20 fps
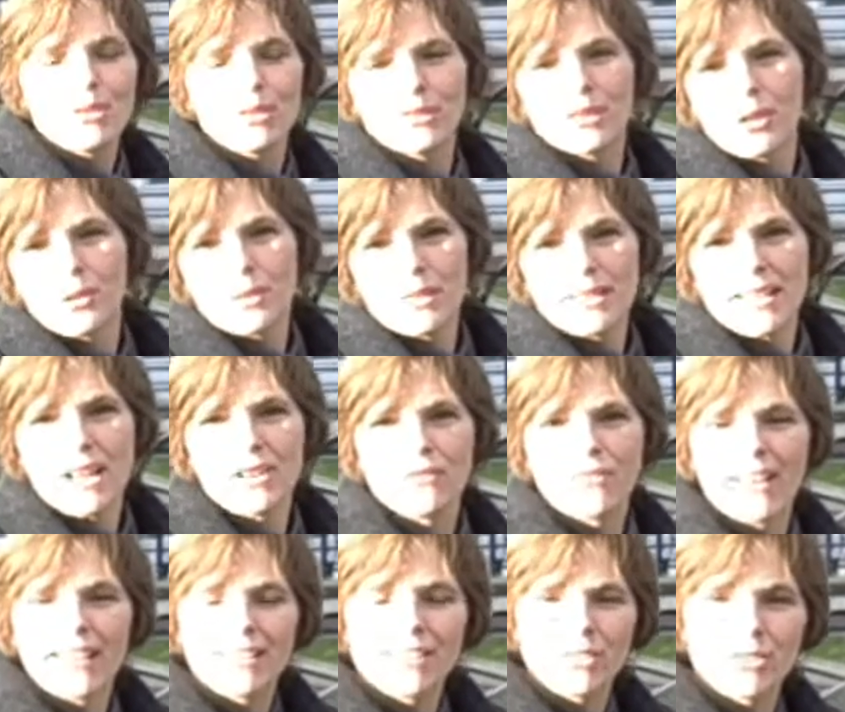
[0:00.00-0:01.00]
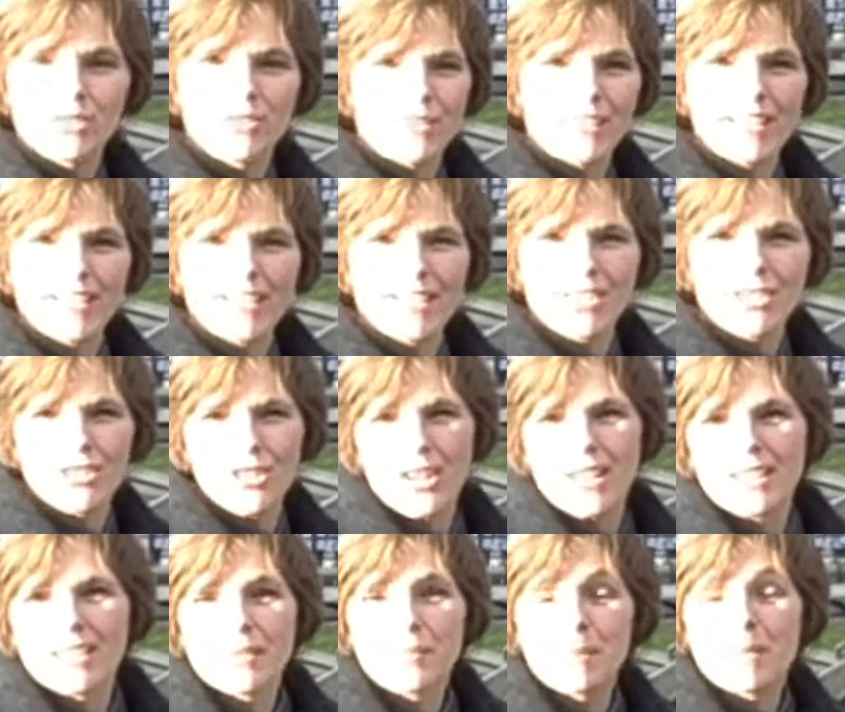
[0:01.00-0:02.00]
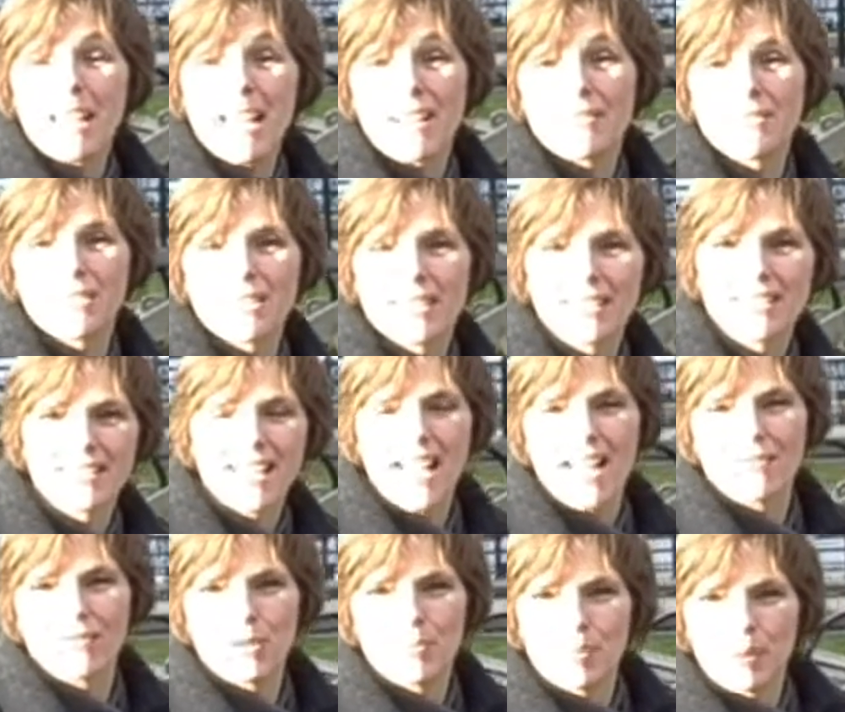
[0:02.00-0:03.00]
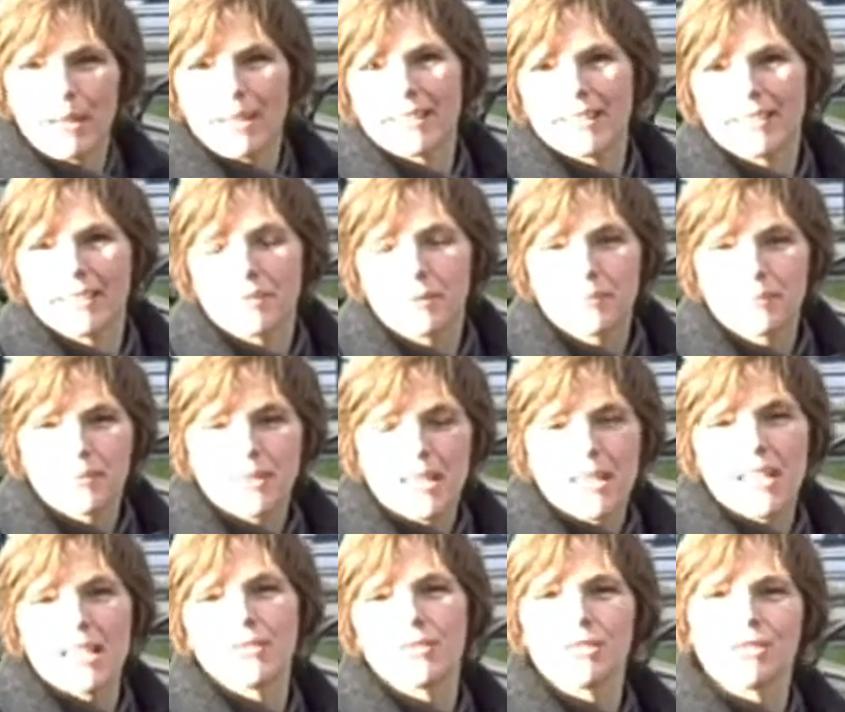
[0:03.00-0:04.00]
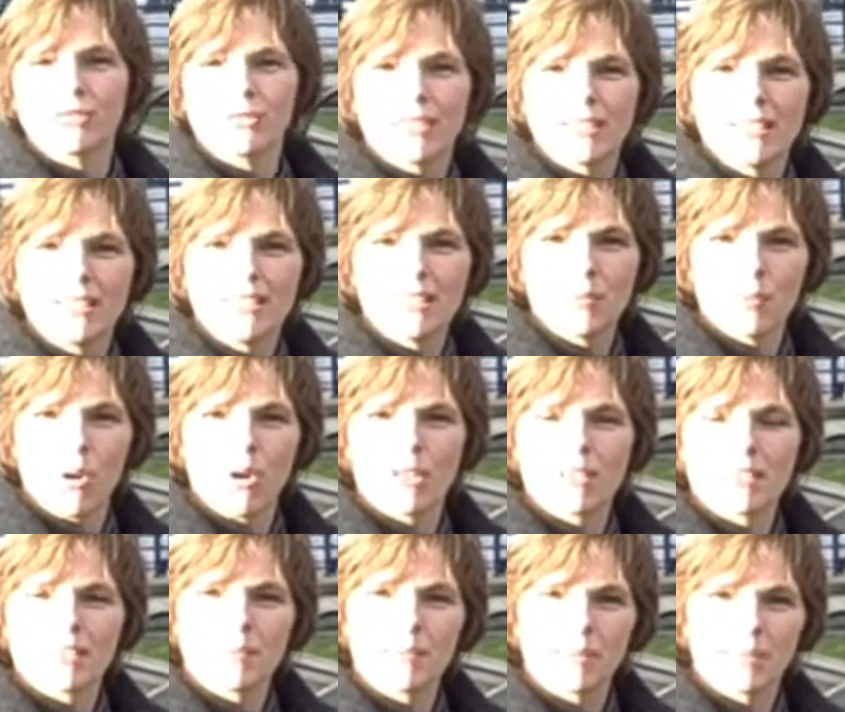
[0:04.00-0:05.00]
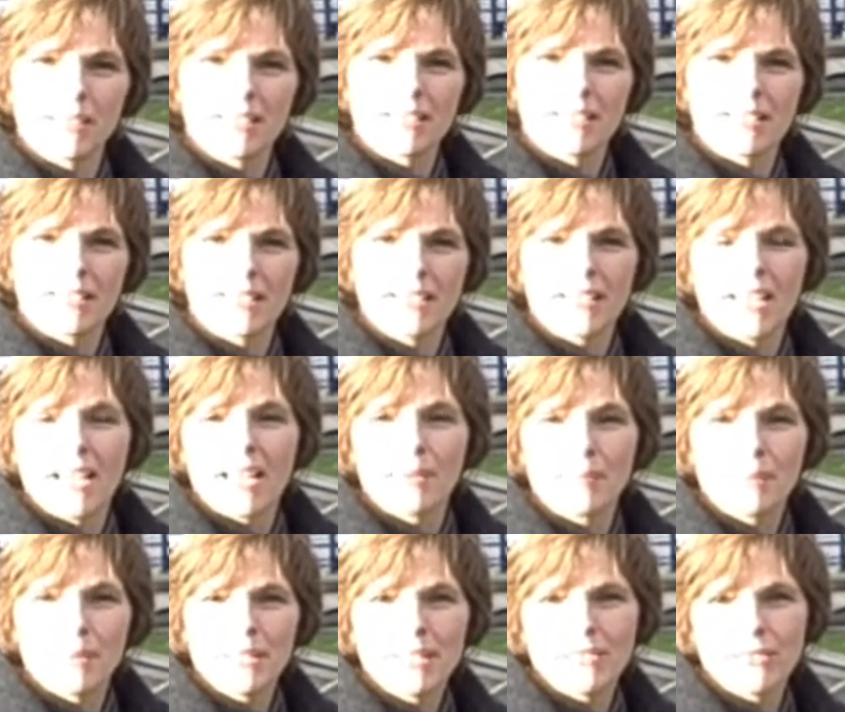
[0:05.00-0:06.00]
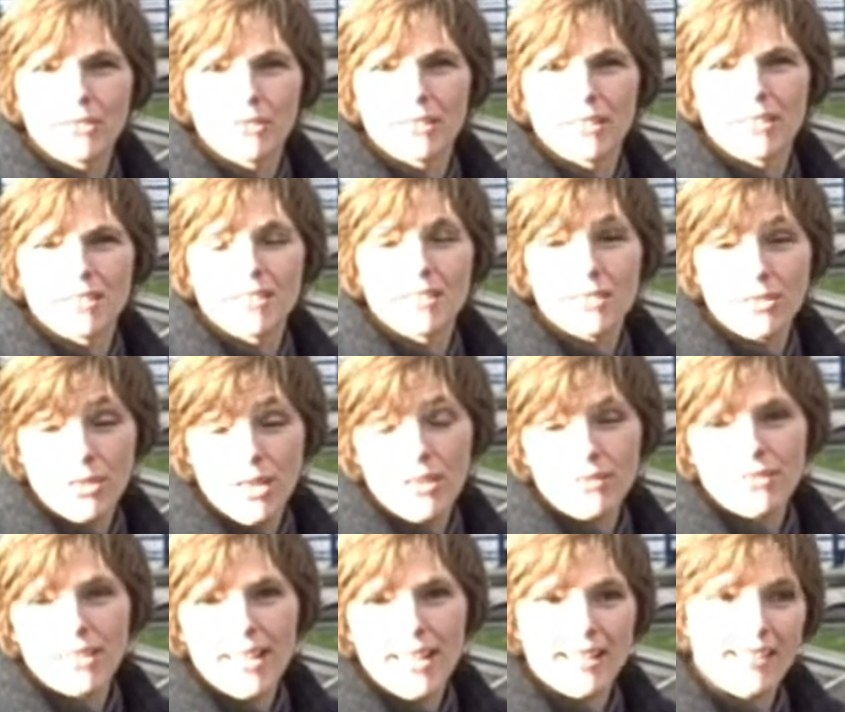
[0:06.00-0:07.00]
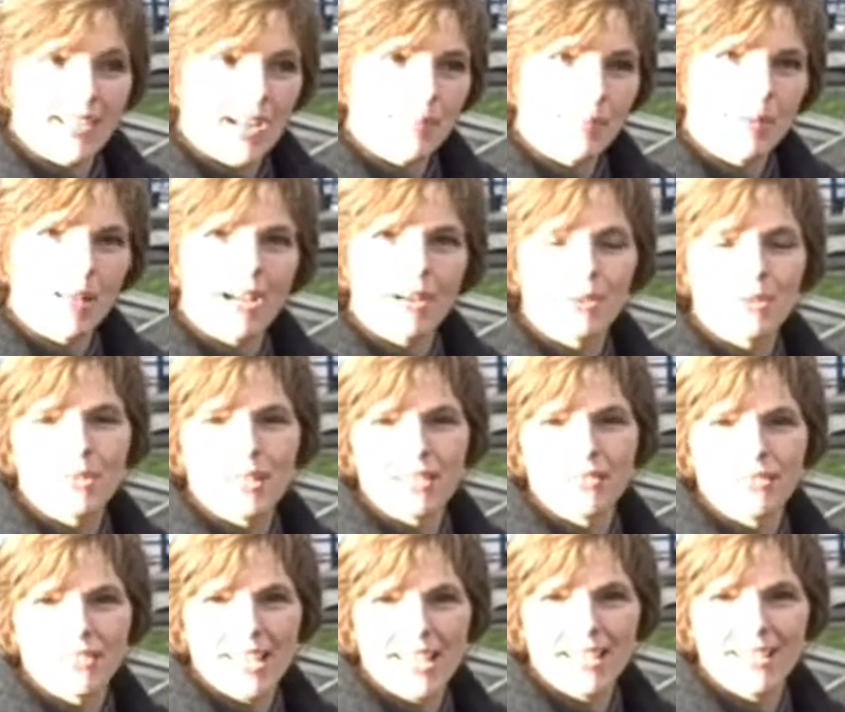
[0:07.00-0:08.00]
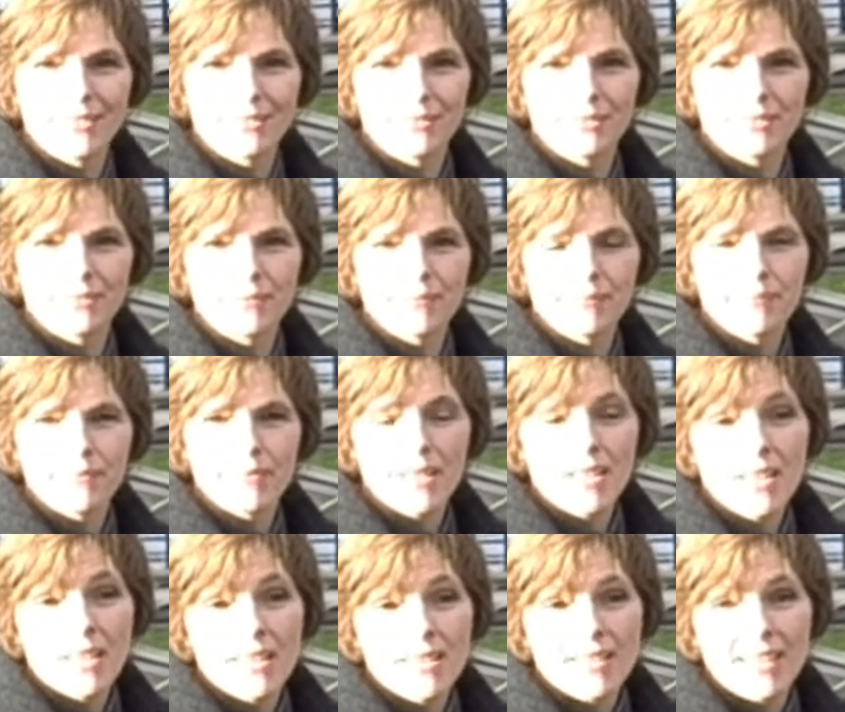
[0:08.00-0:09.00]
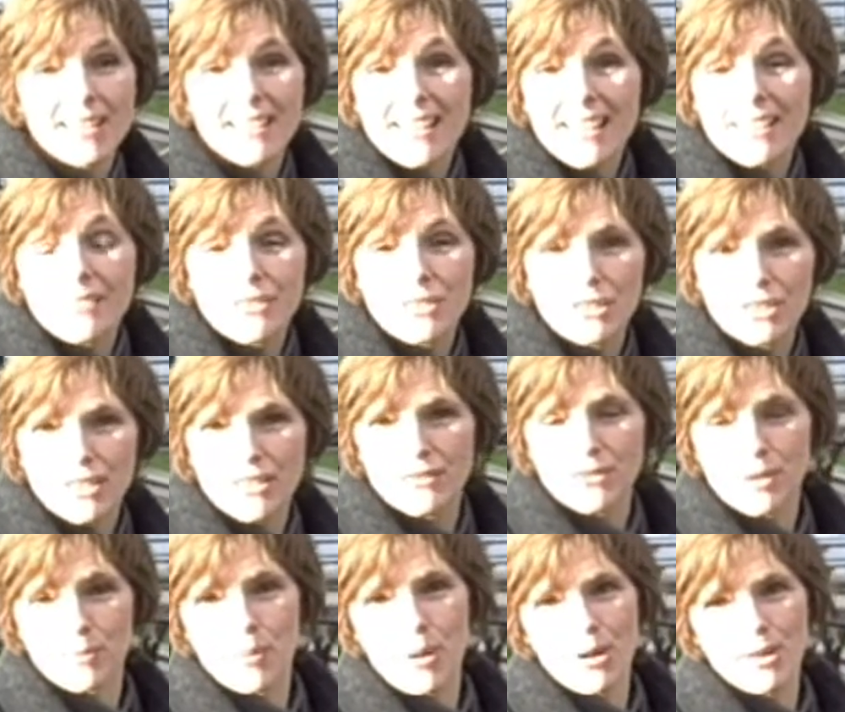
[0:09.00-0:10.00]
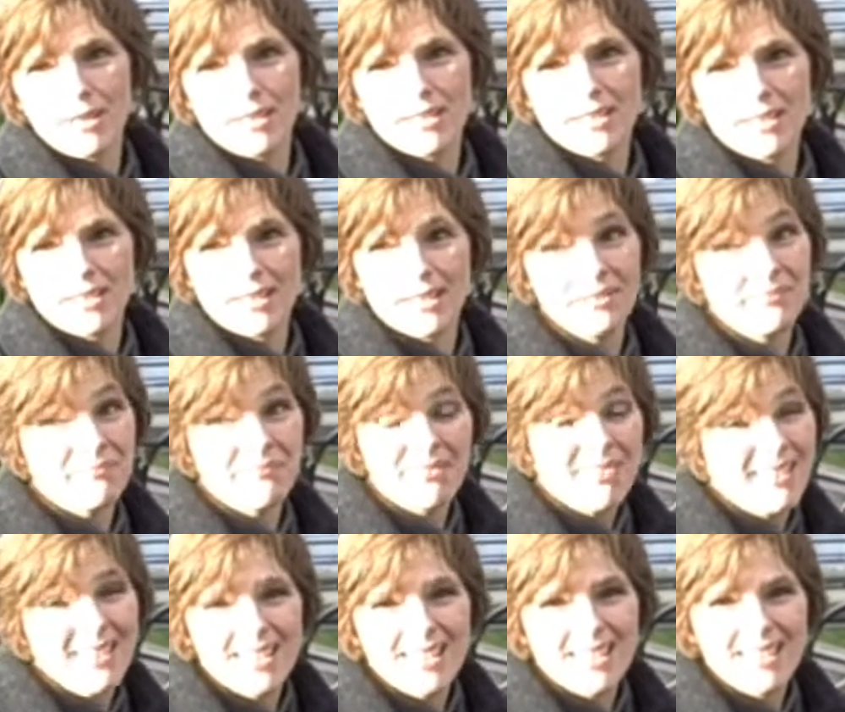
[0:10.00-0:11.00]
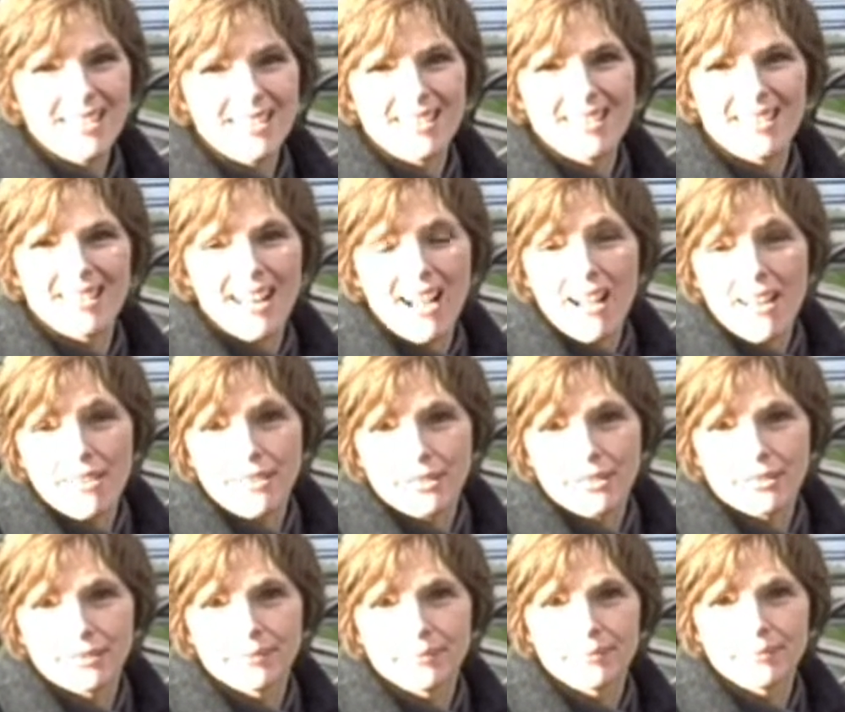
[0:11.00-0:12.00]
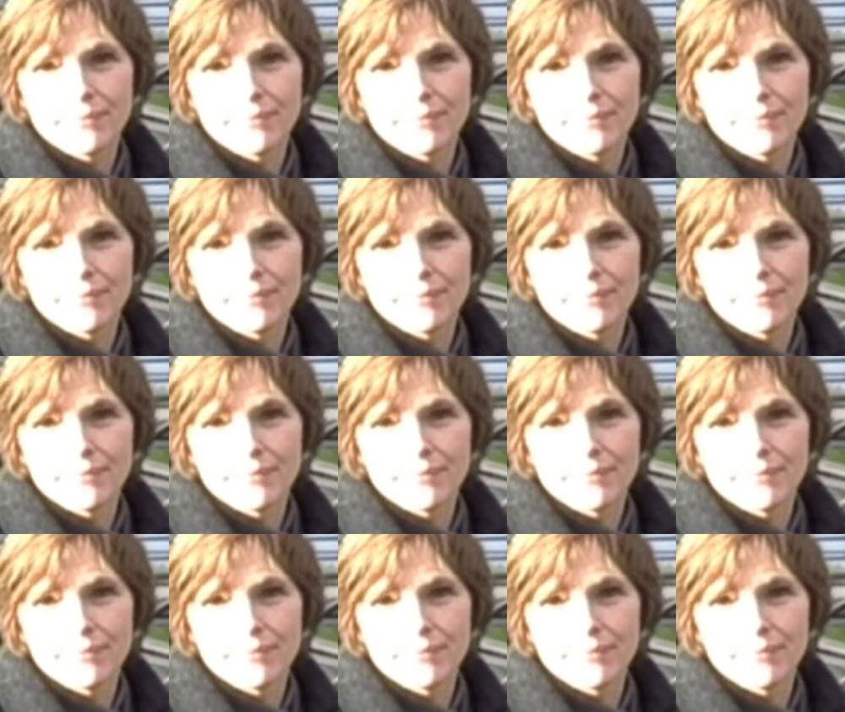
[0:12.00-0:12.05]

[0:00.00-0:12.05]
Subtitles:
So you'll notice how Vancouver isn't trying to be everything to everybody. If you really want simplicity and peacefulness, you have to head a couple hours out of town. Then again, if you're looking for a party city, this isn't it either.